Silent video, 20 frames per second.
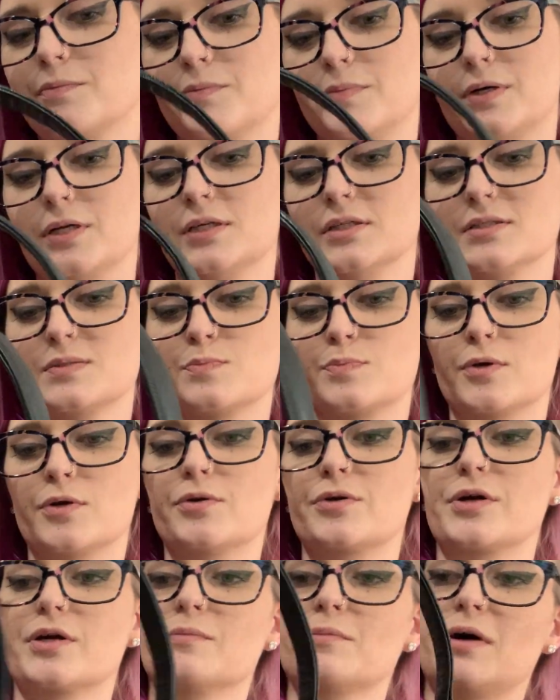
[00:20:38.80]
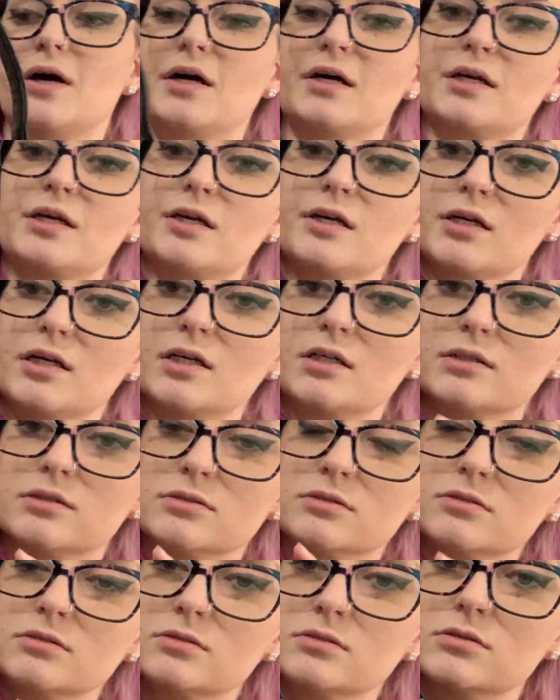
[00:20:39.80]
but it's broken back here
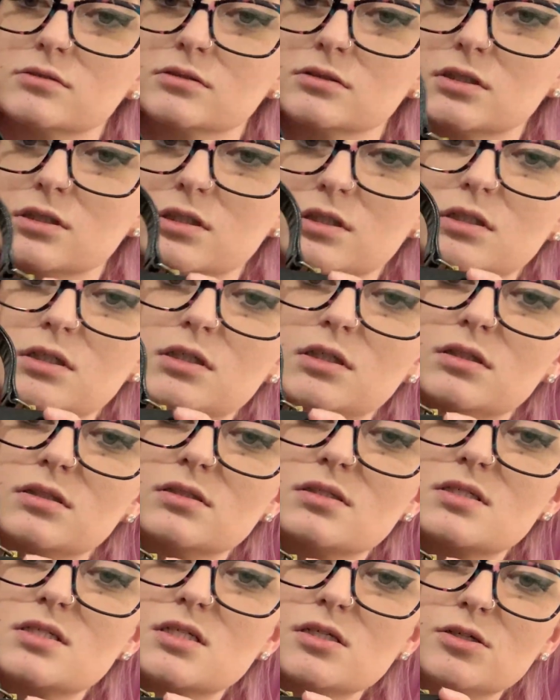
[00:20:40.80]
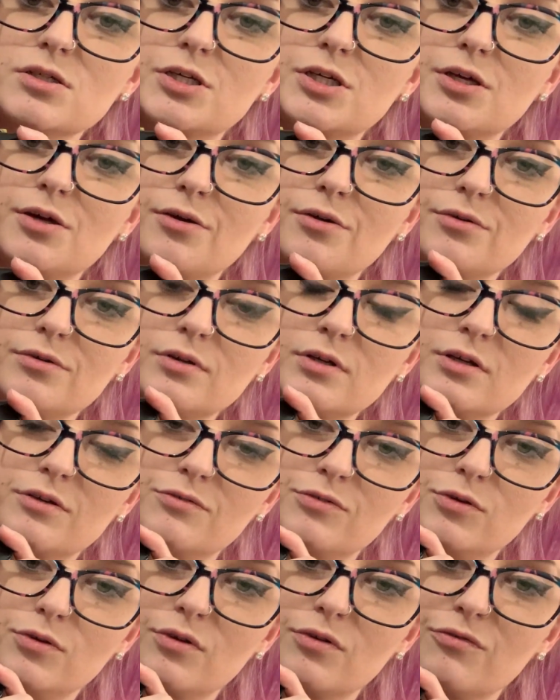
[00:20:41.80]
still cute
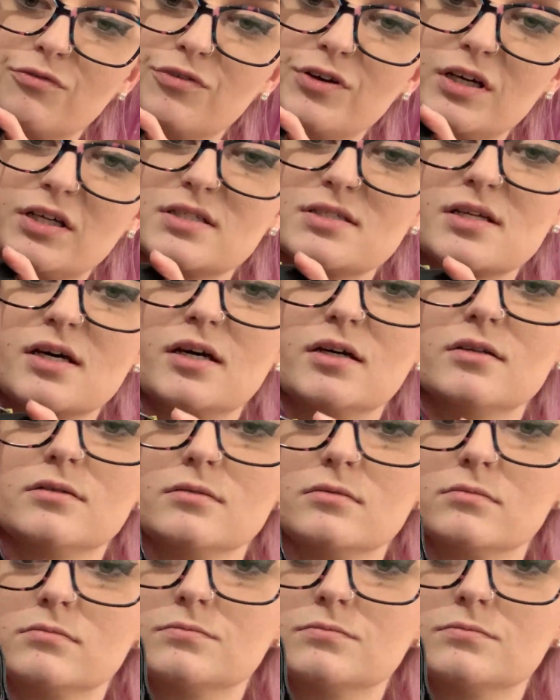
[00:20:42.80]
if you can fix that.